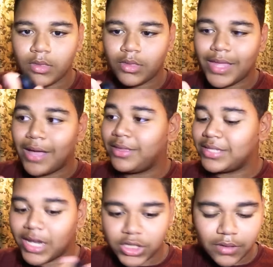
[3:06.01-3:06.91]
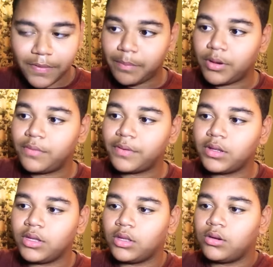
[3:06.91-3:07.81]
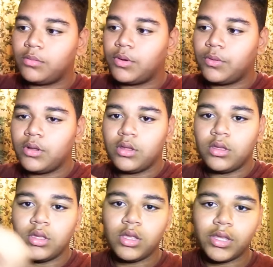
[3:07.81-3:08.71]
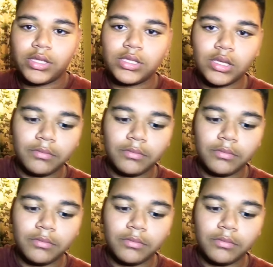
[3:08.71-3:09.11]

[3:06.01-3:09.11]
Now these actually fit perfectly on the remote. Let's go